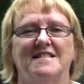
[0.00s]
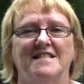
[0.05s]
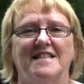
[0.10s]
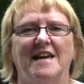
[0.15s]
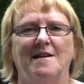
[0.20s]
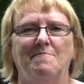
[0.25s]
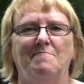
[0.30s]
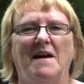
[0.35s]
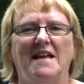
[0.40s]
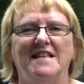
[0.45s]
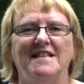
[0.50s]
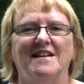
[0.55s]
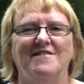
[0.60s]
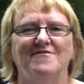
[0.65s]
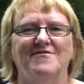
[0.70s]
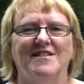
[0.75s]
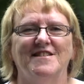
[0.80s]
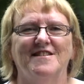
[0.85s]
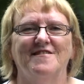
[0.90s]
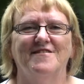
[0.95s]
get a pen
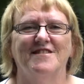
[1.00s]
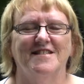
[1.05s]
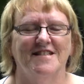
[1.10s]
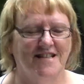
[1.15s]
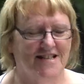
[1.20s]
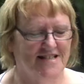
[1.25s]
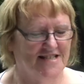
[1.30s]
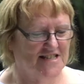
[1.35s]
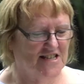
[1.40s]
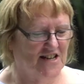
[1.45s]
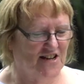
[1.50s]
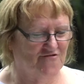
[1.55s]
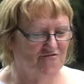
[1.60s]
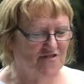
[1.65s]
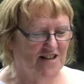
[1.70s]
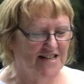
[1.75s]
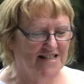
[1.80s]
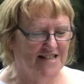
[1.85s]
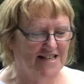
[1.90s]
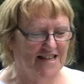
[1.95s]
out and I'm going to start
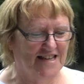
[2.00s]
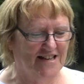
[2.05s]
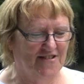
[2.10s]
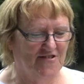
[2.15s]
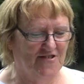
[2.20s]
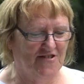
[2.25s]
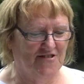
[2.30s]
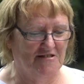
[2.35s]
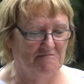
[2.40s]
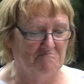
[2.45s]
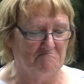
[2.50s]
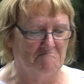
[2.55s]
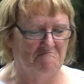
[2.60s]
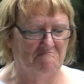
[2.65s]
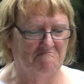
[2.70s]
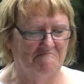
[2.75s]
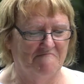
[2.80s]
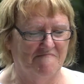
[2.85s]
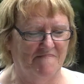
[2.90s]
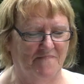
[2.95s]
writing
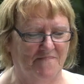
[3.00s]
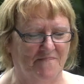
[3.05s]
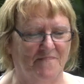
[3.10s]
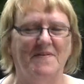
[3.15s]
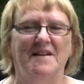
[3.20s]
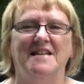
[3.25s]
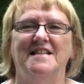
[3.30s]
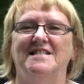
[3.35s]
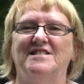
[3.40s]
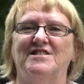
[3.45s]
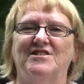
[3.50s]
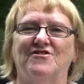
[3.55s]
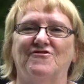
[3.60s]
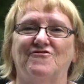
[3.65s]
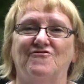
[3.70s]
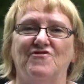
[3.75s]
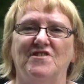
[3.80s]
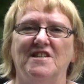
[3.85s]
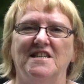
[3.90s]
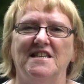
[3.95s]
on page
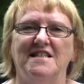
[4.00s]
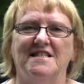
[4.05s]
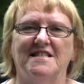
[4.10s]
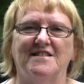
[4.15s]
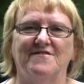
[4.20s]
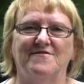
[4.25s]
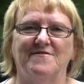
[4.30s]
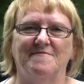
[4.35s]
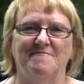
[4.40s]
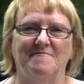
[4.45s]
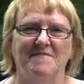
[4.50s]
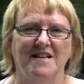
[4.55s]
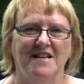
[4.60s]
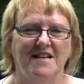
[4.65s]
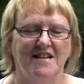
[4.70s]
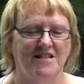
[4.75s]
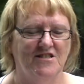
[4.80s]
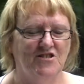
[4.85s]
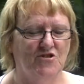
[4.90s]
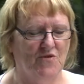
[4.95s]
3. So I'm
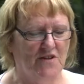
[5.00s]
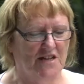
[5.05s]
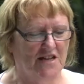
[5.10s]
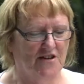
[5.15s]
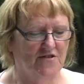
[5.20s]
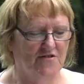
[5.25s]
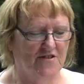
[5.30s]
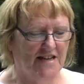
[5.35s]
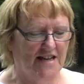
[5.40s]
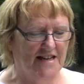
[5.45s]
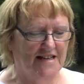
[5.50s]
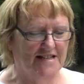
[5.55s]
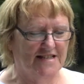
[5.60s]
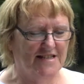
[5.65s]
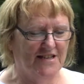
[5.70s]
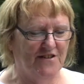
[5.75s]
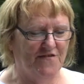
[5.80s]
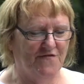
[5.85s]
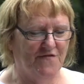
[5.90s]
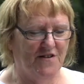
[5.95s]
doing okay
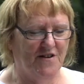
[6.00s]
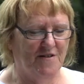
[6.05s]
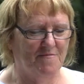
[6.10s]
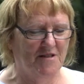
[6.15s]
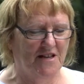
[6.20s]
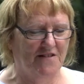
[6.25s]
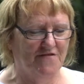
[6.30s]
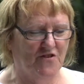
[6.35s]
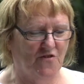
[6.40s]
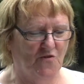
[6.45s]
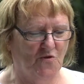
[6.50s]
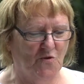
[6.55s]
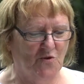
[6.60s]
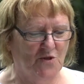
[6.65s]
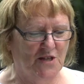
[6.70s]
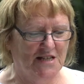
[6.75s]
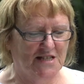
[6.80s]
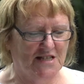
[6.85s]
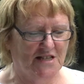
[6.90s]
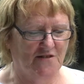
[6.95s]
so far, but I've got all
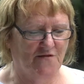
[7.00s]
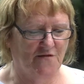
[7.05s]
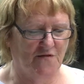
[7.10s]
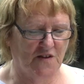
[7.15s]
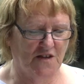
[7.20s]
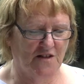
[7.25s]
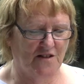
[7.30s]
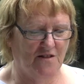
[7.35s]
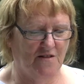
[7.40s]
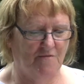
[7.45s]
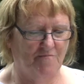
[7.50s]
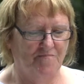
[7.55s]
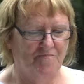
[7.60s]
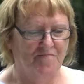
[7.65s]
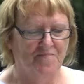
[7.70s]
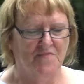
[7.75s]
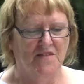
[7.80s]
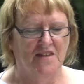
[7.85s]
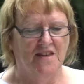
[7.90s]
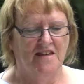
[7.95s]
this to fill.
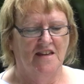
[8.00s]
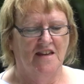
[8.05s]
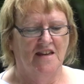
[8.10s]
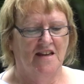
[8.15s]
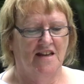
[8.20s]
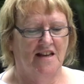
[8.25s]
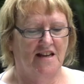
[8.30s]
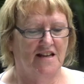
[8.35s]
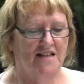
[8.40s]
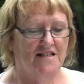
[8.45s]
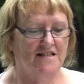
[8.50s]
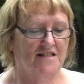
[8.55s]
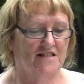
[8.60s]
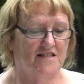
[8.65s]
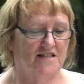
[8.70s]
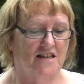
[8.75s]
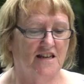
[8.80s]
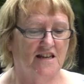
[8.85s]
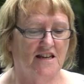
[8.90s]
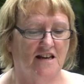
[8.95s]

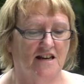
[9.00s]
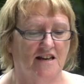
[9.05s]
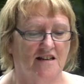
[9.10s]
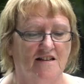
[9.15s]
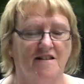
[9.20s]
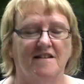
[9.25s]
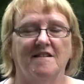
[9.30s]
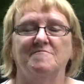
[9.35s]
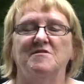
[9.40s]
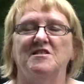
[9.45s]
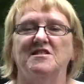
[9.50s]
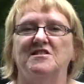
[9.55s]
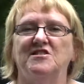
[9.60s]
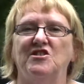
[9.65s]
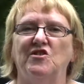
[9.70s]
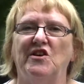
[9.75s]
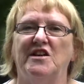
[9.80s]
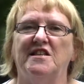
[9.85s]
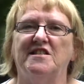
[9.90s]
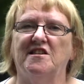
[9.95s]
And yeah, I'm going to
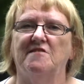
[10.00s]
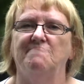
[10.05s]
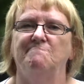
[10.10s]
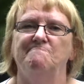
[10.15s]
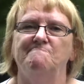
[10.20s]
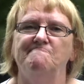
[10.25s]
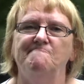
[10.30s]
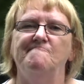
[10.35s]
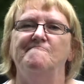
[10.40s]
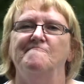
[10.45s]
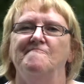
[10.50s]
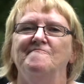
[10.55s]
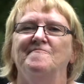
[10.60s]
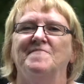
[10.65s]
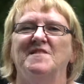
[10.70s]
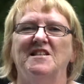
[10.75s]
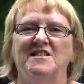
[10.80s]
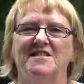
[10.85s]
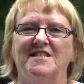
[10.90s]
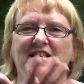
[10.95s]
do it
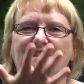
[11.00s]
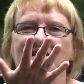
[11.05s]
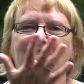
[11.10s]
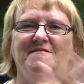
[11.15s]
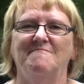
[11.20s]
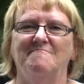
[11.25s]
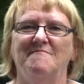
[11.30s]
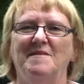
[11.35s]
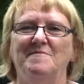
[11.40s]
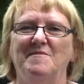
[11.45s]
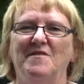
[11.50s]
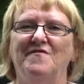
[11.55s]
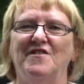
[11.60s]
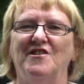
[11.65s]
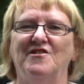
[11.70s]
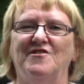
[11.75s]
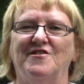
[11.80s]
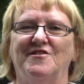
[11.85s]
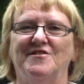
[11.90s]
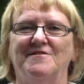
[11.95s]
because it'll make me
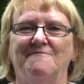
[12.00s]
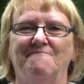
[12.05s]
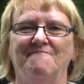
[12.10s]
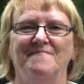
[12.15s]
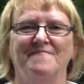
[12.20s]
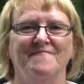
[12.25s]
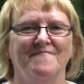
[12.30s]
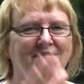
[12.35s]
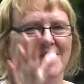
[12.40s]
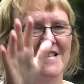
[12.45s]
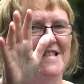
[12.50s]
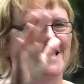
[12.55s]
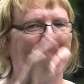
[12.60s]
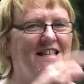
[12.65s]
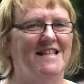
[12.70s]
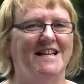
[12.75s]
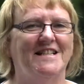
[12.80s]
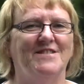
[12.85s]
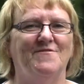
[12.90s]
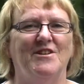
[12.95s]
feel good. See
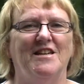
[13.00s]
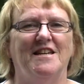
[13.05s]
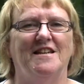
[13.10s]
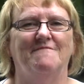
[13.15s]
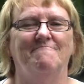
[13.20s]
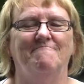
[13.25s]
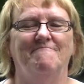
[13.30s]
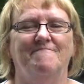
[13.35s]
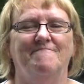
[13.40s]
you next week.